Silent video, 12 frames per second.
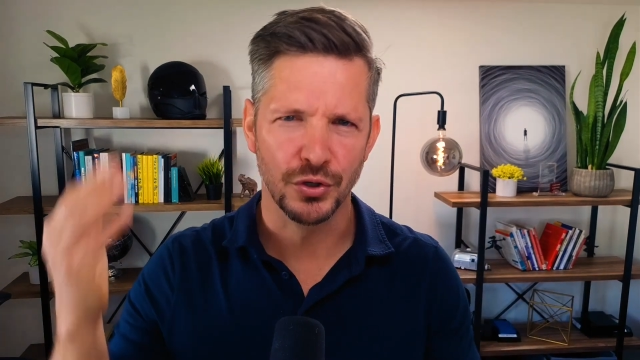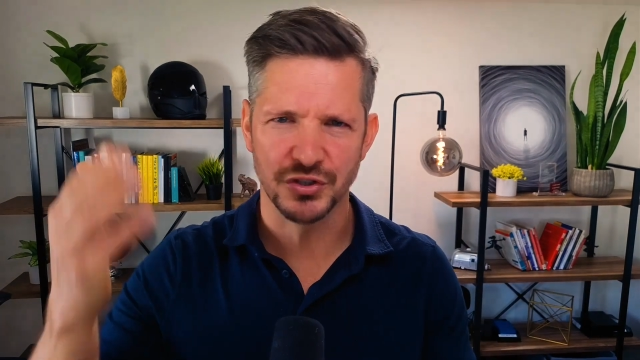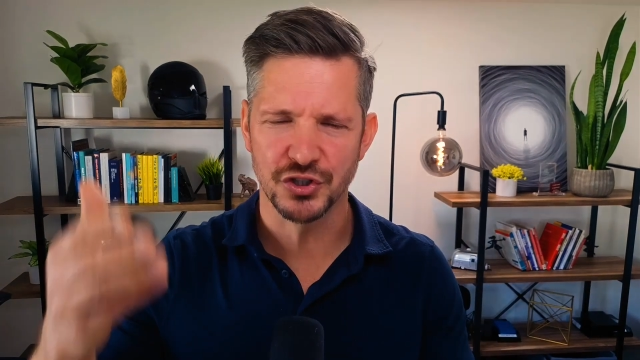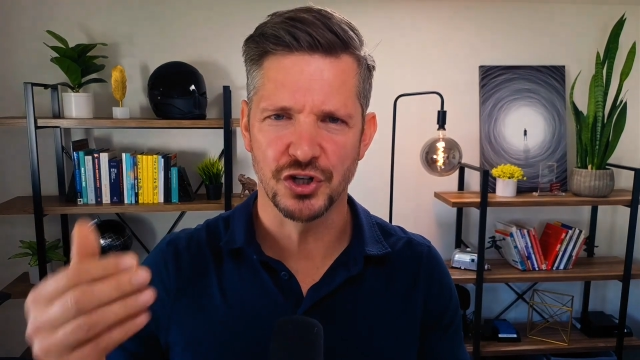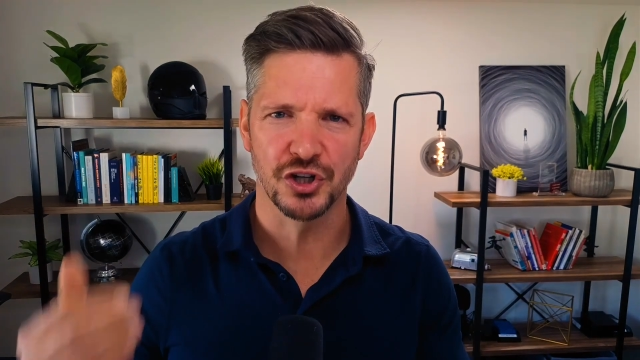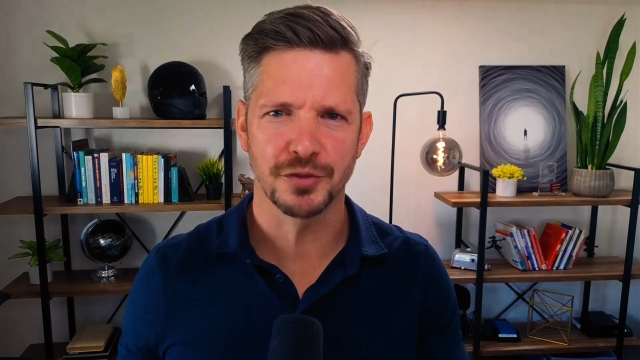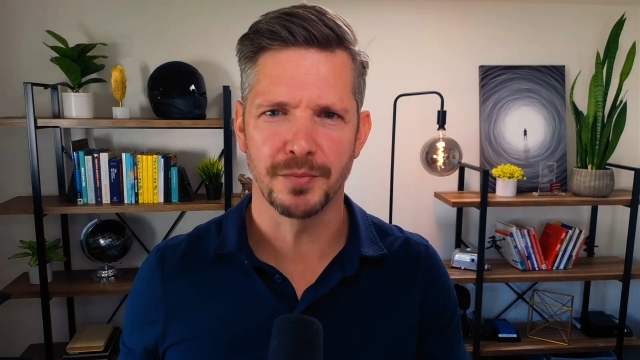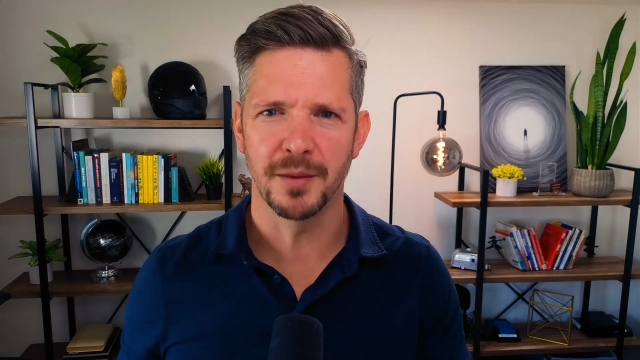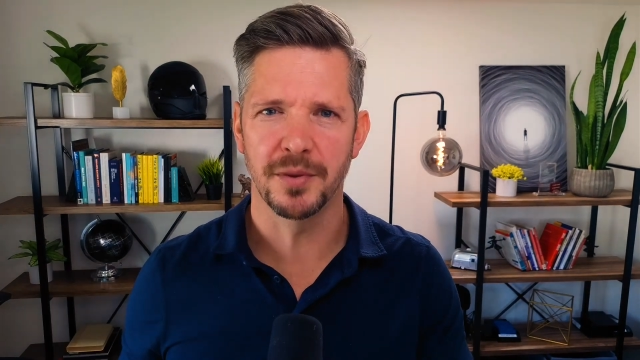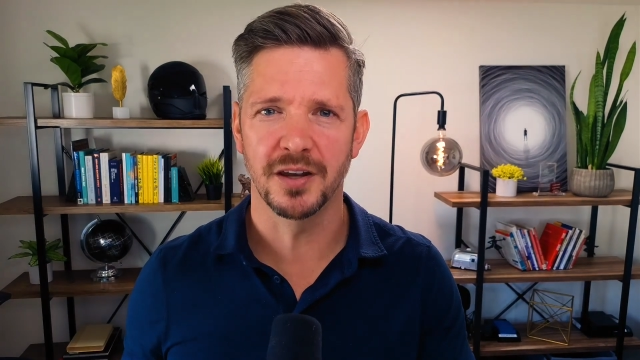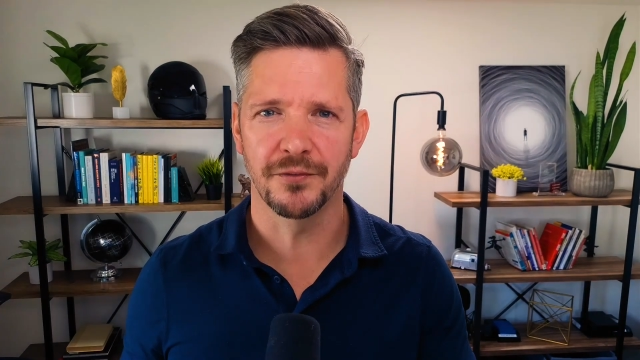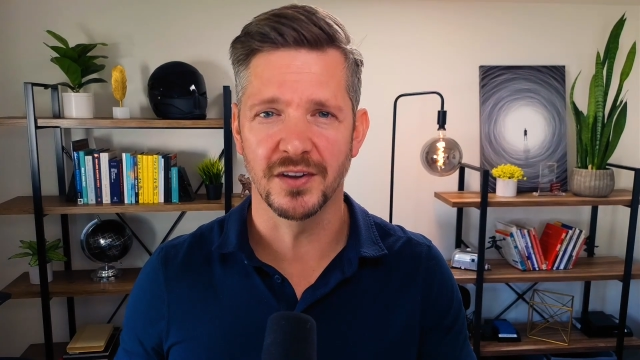Your situation
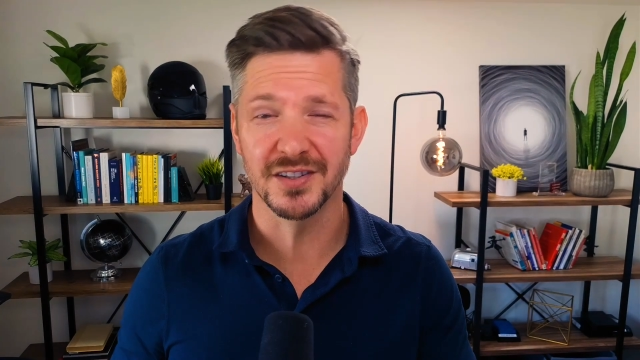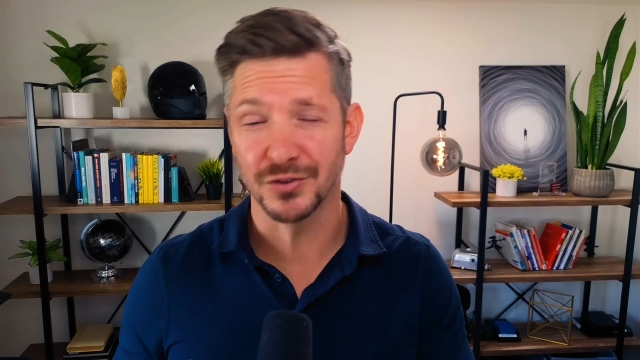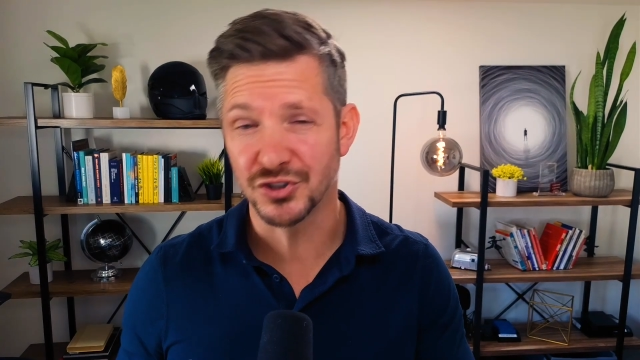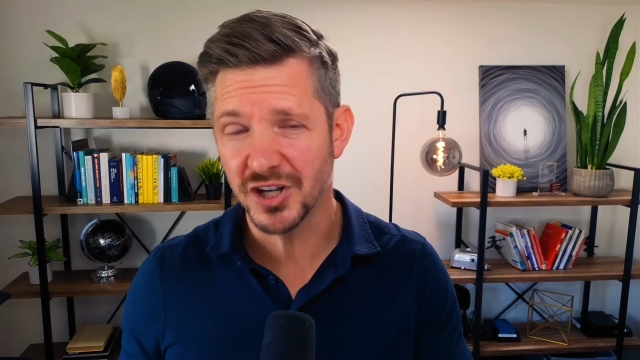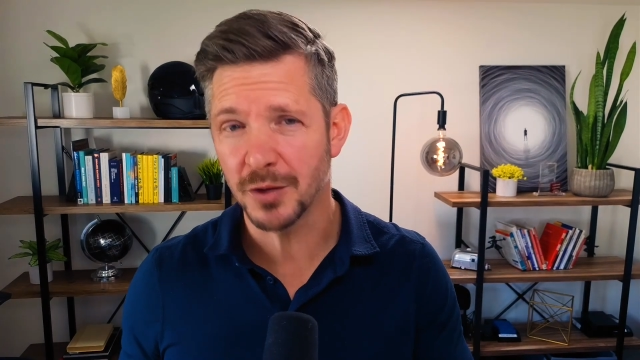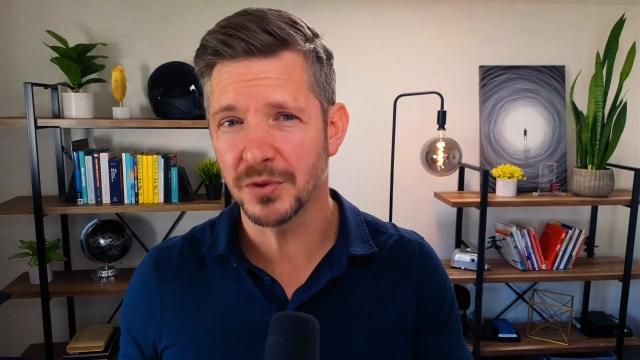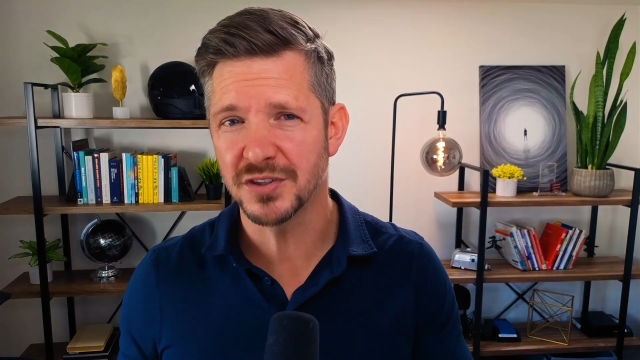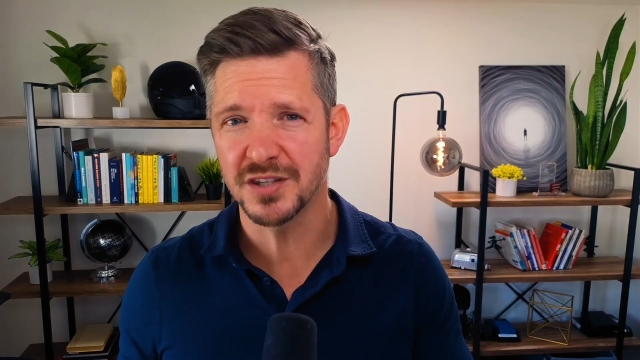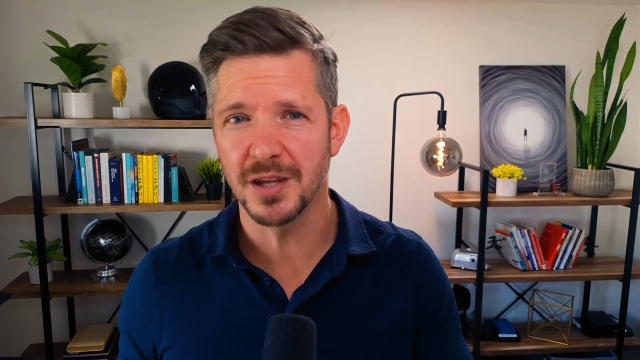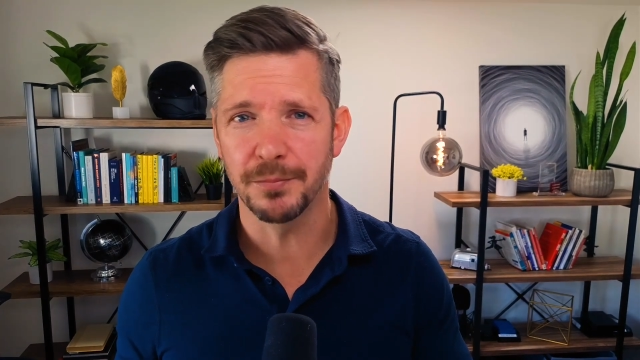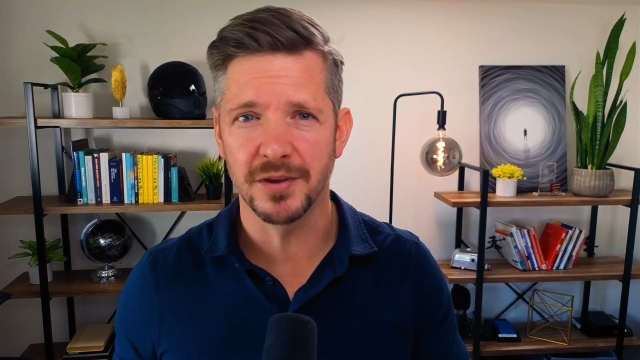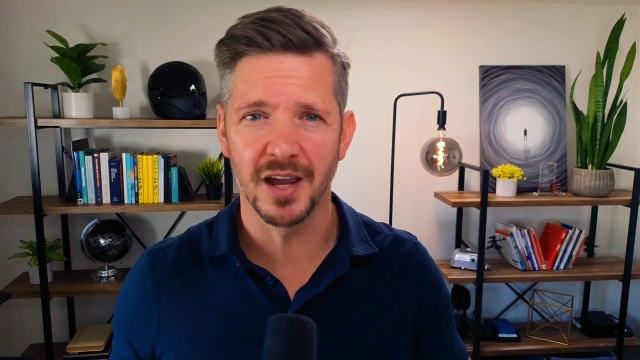might be different. So check with
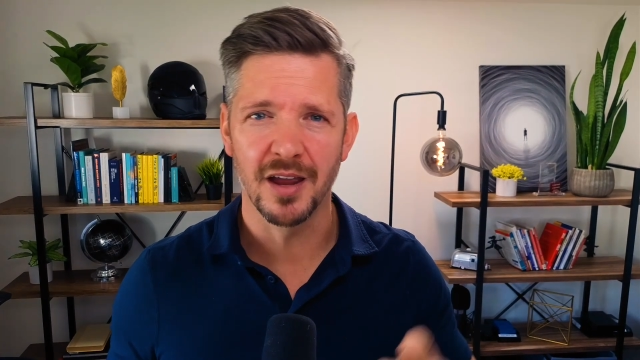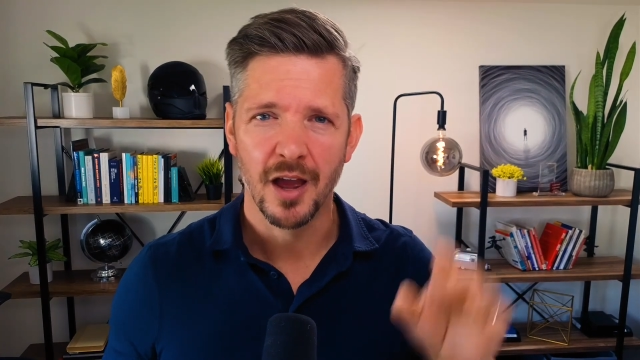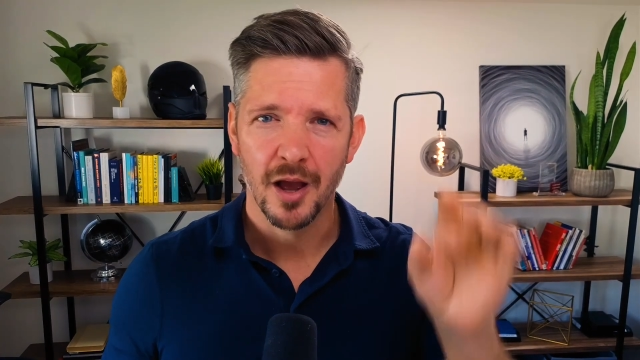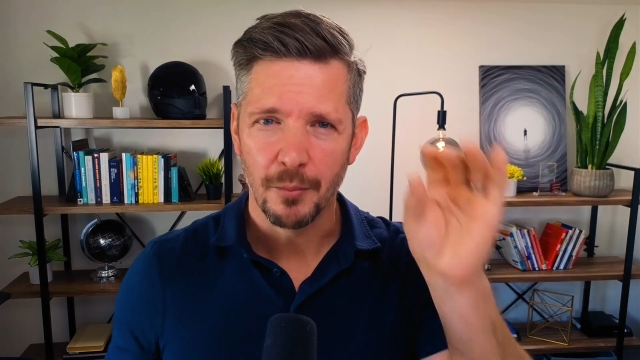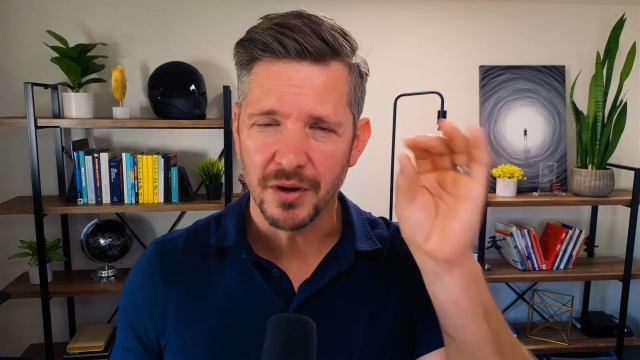CPA.